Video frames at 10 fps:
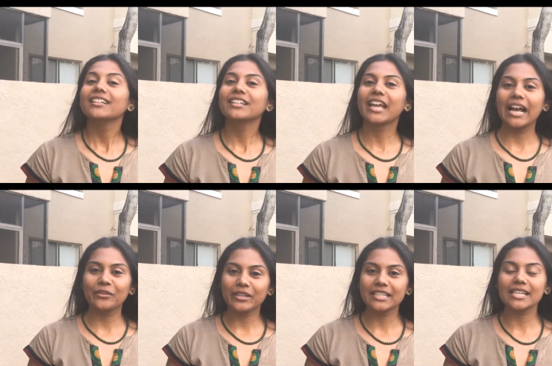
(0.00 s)
The
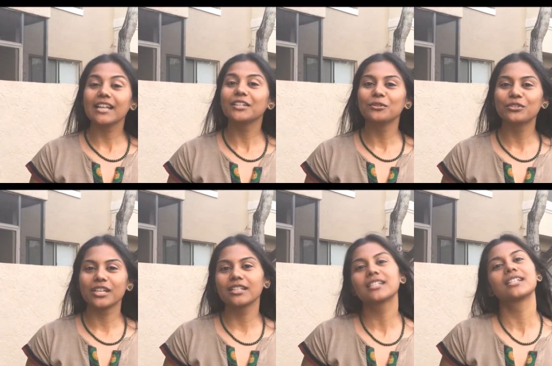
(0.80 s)
calories and
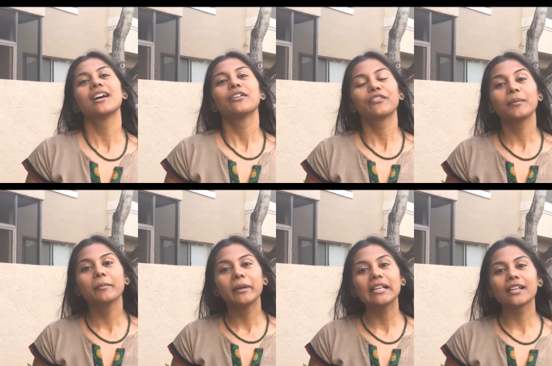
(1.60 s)
nutrients from
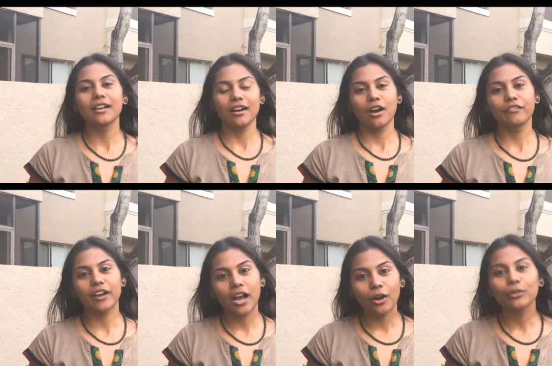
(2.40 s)
the milk of
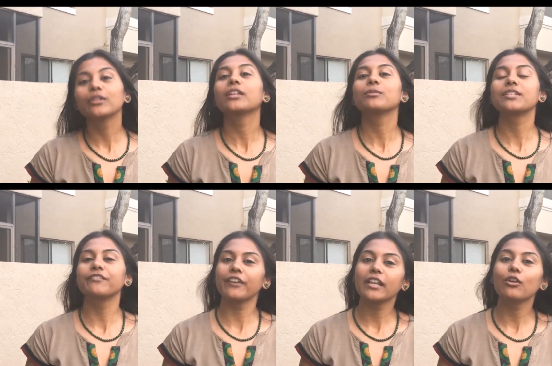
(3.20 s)
a cow that was
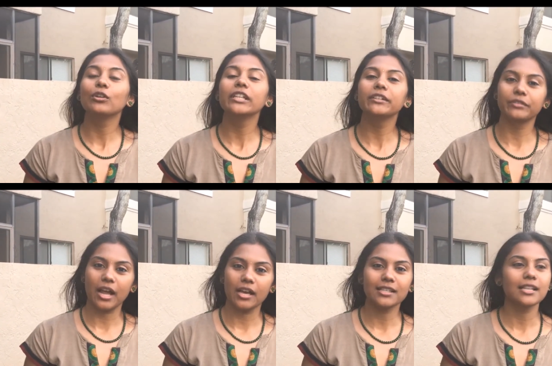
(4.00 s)
fed only
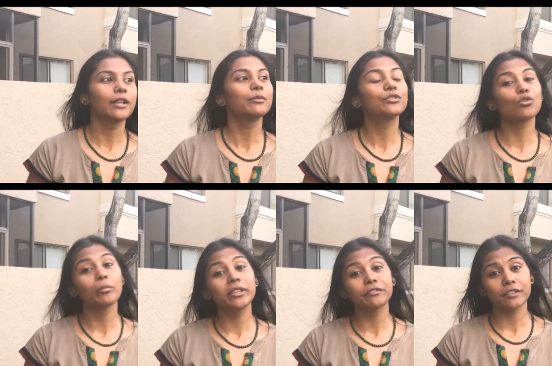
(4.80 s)
grass and was
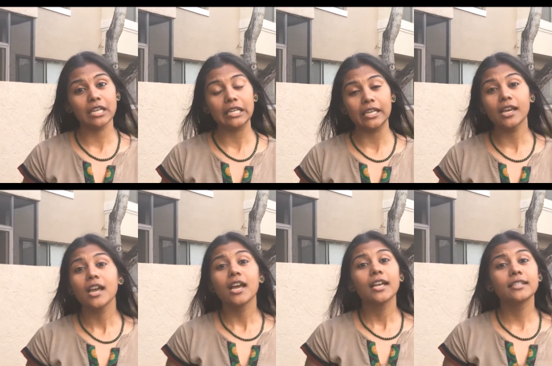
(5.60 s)
roaming freely
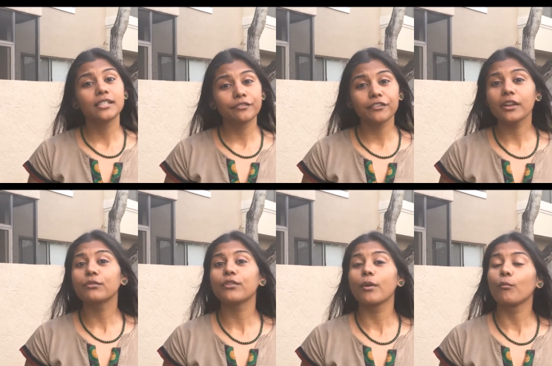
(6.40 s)
is
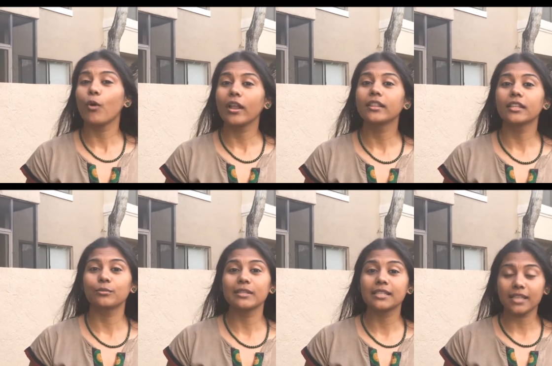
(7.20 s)
different from one that
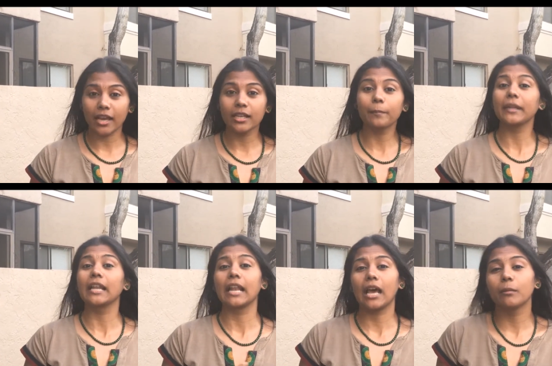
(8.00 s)
was tied up in
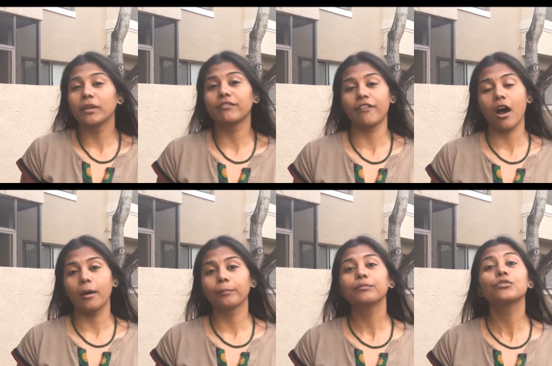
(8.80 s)
an animal
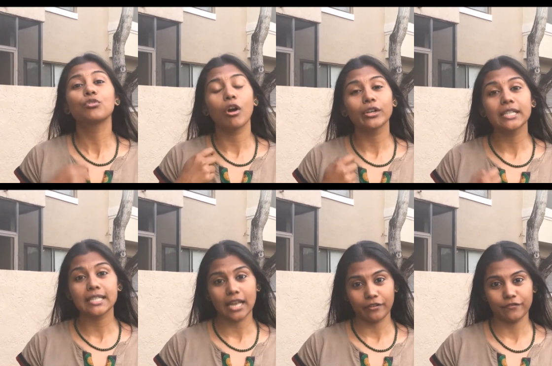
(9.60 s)
farm throughout
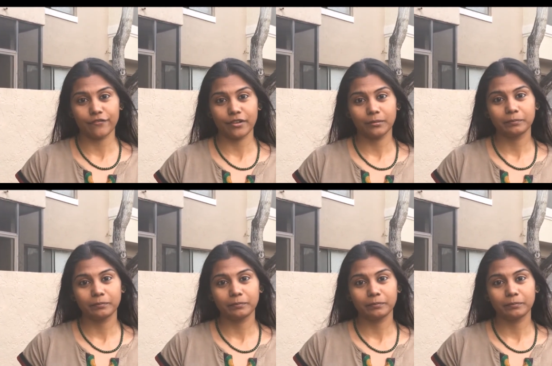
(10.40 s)
its life.